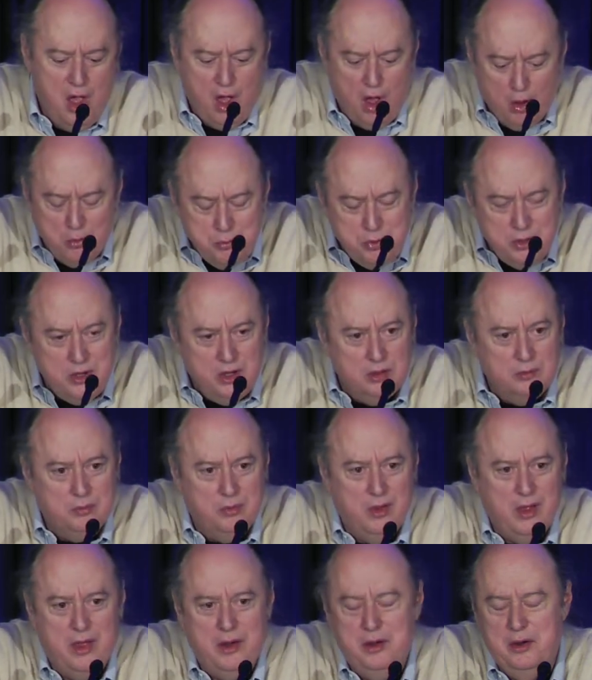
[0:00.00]
opening
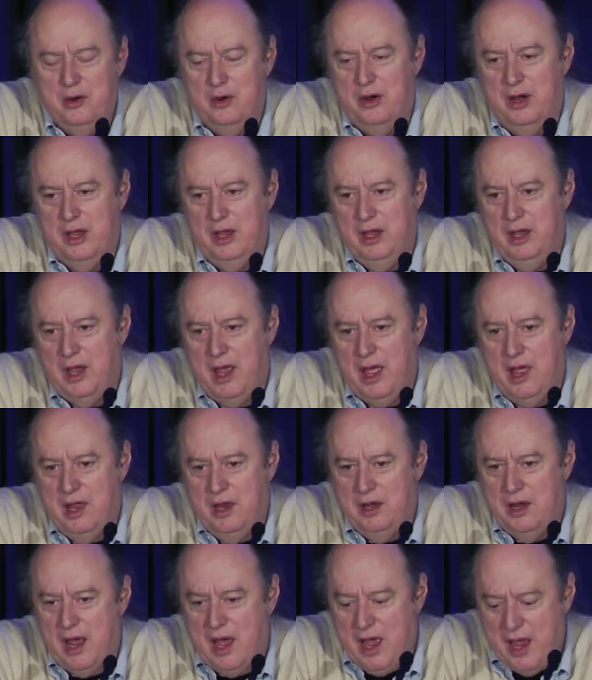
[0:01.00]
plenary,
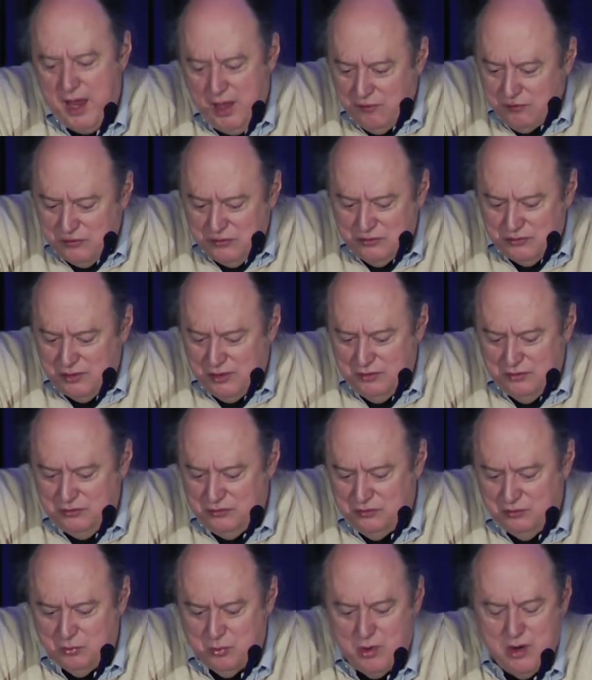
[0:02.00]
and I have to say this
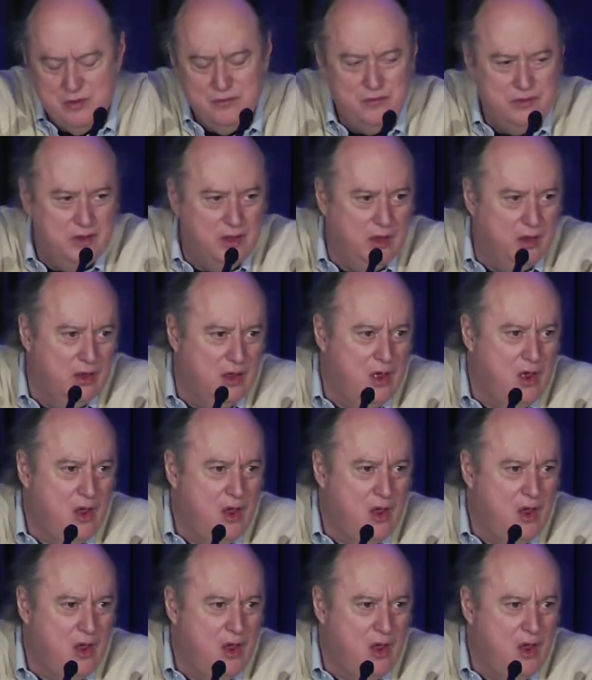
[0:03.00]
is one of the